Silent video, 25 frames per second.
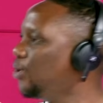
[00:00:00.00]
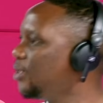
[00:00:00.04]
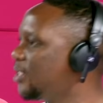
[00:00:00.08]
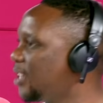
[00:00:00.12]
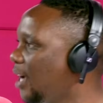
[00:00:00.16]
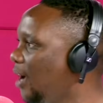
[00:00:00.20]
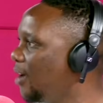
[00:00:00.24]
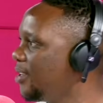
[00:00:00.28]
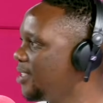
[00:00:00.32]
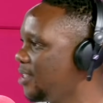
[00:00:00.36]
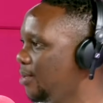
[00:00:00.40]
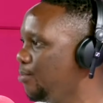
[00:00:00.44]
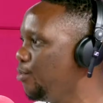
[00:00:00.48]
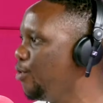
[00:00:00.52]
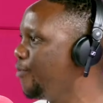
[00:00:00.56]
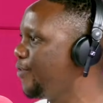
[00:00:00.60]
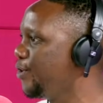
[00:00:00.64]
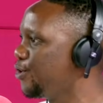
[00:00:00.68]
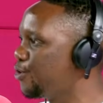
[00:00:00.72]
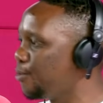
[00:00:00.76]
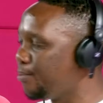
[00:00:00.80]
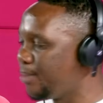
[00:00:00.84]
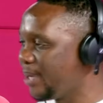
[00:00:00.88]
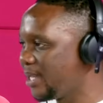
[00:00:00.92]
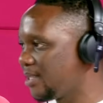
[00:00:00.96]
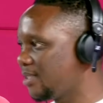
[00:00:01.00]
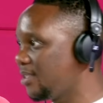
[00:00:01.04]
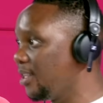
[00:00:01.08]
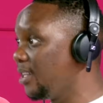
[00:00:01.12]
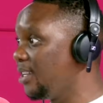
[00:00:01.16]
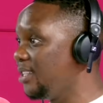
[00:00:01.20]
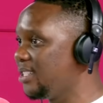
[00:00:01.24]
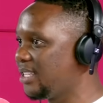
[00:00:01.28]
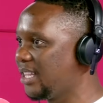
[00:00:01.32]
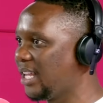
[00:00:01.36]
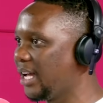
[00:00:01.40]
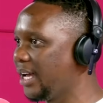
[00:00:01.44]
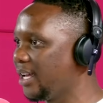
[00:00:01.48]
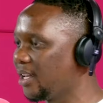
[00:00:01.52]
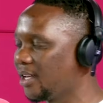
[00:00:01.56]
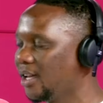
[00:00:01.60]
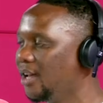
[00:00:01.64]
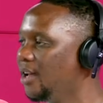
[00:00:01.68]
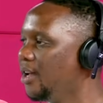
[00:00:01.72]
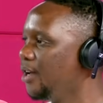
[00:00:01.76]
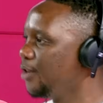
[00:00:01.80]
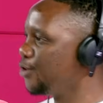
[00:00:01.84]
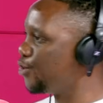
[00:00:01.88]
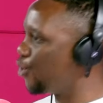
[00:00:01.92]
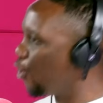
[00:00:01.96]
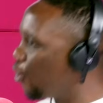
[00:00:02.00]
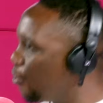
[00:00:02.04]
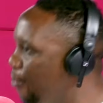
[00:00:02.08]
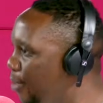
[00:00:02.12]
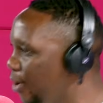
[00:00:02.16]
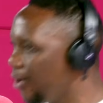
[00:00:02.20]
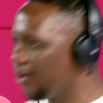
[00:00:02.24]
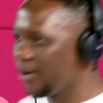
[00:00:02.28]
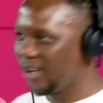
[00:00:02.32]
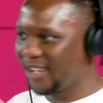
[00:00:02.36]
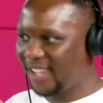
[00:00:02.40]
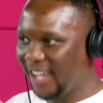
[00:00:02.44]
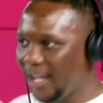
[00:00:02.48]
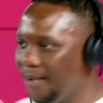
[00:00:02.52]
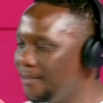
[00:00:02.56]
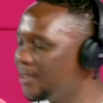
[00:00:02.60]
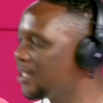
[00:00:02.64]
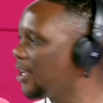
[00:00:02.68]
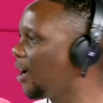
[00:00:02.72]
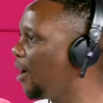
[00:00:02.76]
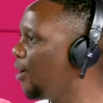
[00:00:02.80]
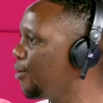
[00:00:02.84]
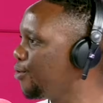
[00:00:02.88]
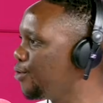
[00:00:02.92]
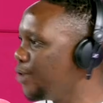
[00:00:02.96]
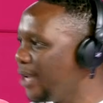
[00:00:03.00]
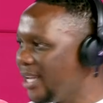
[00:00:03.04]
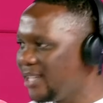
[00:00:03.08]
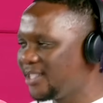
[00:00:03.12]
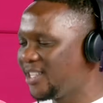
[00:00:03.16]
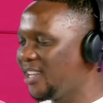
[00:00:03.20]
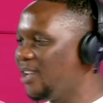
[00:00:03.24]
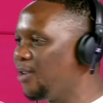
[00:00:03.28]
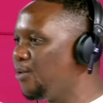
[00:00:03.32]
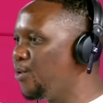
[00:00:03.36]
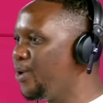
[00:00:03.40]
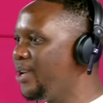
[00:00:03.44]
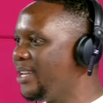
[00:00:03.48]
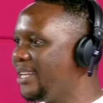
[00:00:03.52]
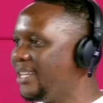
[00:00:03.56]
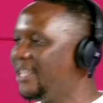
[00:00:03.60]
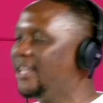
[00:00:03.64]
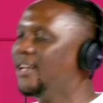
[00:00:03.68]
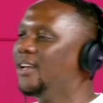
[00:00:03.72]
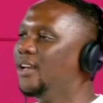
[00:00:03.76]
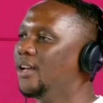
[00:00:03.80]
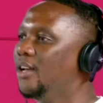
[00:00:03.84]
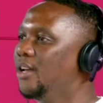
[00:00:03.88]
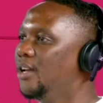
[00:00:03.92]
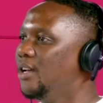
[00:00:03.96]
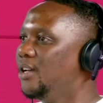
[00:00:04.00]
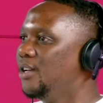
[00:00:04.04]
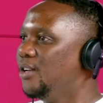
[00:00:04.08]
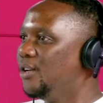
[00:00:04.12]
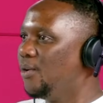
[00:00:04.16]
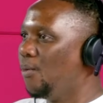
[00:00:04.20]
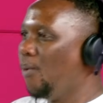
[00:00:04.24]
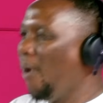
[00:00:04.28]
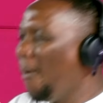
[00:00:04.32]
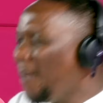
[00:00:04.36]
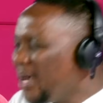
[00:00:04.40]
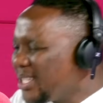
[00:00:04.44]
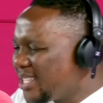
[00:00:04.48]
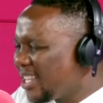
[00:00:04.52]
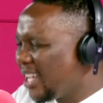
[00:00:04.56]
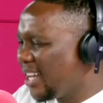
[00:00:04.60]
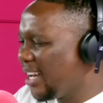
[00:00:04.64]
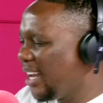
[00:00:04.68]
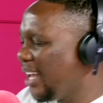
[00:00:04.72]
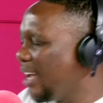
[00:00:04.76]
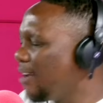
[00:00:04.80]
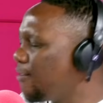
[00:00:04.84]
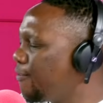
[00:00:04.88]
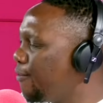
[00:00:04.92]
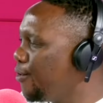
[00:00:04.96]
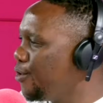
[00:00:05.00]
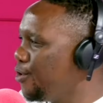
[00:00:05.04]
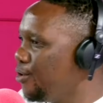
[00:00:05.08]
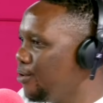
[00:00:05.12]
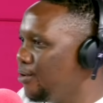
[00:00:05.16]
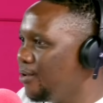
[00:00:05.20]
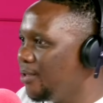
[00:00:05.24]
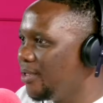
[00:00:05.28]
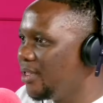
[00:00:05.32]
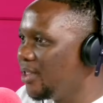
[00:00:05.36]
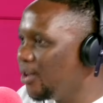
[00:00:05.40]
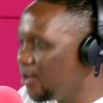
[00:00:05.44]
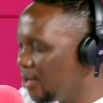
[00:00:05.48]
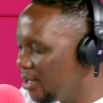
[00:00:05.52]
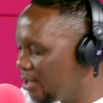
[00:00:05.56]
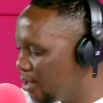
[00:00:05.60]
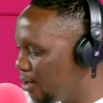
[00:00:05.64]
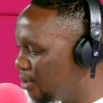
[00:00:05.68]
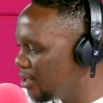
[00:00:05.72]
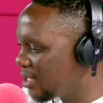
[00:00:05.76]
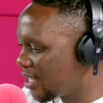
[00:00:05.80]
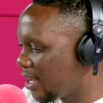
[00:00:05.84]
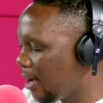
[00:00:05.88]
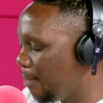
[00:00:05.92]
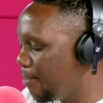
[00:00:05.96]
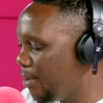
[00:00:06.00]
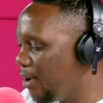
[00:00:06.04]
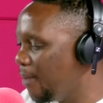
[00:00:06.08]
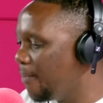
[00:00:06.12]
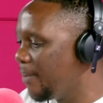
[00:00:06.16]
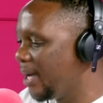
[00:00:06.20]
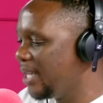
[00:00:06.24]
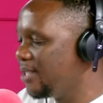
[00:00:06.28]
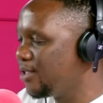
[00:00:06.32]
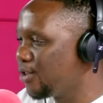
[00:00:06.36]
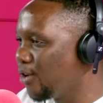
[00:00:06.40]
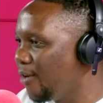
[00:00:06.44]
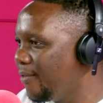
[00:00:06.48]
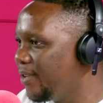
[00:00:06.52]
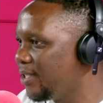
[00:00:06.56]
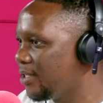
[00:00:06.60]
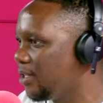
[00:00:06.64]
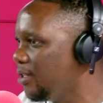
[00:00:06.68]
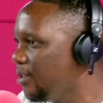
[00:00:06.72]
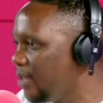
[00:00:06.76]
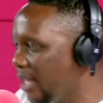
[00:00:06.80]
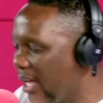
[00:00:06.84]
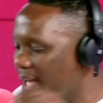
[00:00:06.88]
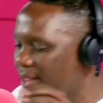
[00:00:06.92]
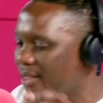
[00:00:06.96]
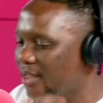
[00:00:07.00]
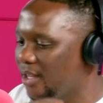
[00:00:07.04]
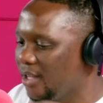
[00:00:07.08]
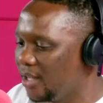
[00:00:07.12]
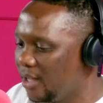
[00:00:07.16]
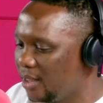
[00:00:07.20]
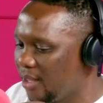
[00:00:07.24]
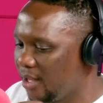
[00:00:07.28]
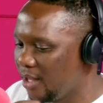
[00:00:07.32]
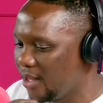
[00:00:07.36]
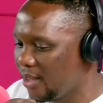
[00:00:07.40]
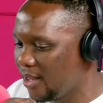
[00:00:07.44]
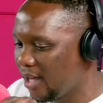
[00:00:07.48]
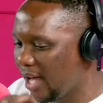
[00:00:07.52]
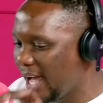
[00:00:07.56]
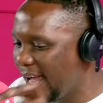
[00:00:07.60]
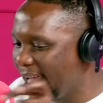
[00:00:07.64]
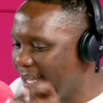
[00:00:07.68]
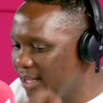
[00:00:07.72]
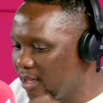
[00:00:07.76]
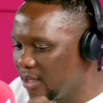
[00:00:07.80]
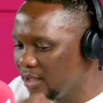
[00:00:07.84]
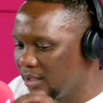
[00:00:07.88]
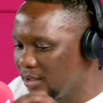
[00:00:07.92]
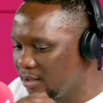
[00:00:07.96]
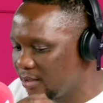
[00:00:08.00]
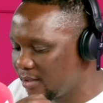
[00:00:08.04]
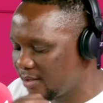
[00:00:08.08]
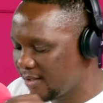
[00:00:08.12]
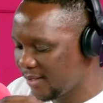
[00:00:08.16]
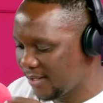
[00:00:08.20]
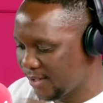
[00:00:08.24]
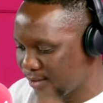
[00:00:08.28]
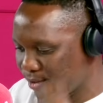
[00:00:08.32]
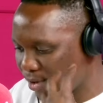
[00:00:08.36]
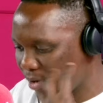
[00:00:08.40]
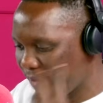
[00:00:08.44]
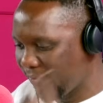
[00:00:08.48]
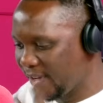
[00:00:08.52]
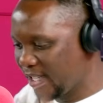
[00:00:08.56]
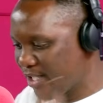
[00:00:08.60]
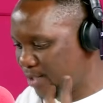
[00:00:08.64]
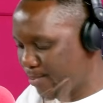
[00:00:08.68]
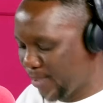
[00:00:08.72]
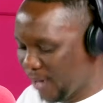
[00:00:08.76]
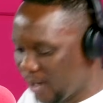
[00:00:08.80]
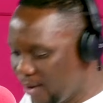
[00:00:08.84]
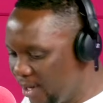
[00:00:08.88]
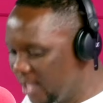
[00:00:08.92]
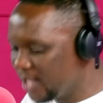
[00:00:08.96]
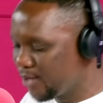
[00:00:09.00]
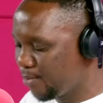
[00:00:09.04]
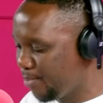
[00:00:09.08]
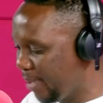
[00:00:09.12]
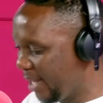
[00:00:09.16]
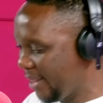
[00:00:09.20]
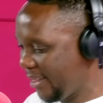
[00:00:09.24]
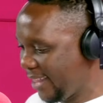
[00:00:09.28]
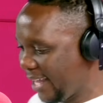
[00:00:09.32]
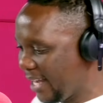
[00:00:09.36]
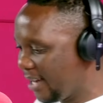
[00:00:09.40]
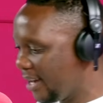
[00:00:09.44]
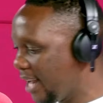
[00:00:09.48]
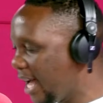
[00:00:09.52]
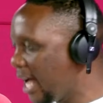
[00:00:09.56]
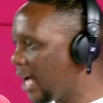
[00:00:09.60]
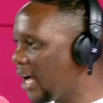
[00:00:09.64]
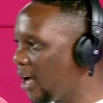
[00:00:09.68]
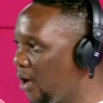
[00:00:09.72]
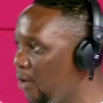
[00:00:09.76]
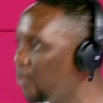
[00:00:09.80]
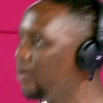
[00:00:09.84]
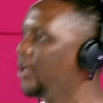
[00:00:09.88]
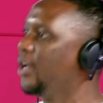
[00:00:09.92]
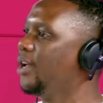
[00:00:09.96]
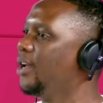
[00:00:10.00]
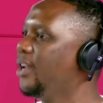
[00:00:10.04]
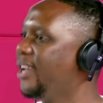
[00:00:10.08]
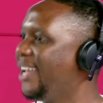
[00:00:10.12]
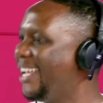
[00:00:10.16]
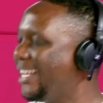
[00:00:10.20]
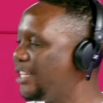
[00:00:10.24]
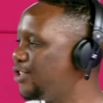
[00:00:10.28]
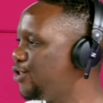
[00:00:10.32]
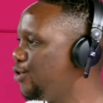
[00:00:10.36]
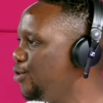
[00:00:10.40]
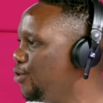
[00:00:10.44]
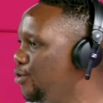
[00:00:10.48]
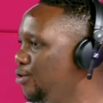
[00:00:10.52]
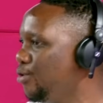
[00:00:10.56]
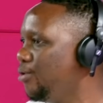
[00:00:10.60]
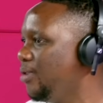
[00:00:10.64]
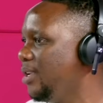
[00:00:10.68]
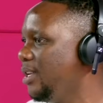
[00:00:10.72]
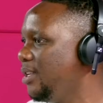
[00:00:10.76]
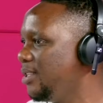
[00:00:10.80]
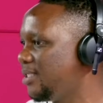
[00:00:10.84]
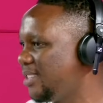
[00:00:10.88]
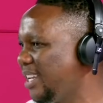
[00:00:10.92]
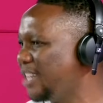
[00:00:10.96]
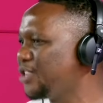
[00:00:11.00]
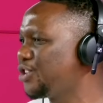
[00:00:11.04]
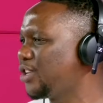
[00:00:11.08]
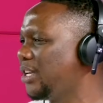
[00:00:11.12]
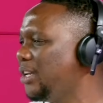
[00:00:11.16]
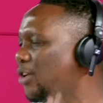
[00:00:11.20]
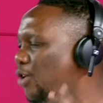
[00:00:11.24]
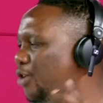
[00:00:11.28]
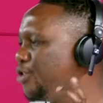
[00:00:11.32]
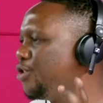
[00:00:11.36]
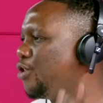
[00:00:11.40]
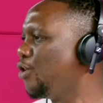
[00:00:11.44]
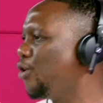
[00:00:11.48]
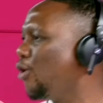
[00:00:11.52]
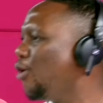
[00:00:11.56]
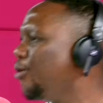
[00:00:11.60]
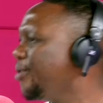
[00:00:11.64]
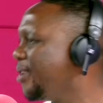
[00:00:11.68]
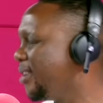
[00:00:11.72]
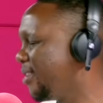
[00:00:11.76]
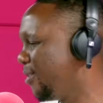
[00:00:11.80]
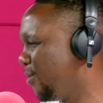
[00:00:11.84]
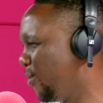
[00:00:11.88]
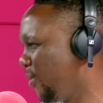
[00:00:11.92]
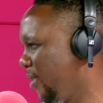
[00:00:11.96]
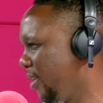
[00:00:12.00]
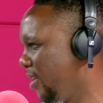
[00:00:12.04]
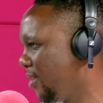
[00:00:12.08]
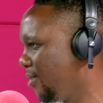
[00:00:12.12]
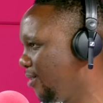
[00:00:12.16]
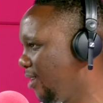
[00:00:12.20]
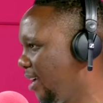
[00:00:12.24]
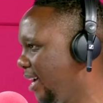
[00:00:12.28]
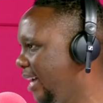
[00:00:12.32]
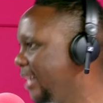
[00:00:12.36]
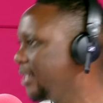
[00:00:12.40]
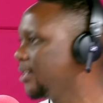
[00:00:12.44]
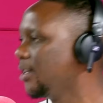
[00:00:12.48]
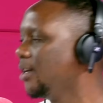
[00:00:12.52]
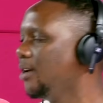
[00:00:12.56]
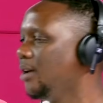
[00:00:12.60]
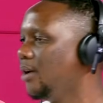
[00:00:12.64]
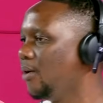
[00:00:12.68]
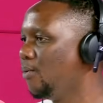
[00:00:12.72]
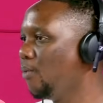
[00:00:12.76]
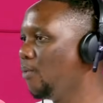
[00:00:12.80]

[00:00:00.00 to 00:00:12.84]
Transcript: small towns and moving to big cities like Joburg or Cape Town or eThekwini. What was that like for you in those couple of months? Obviously, you had the idols sort of experience, but then now it's you essentially on your own in a way, right?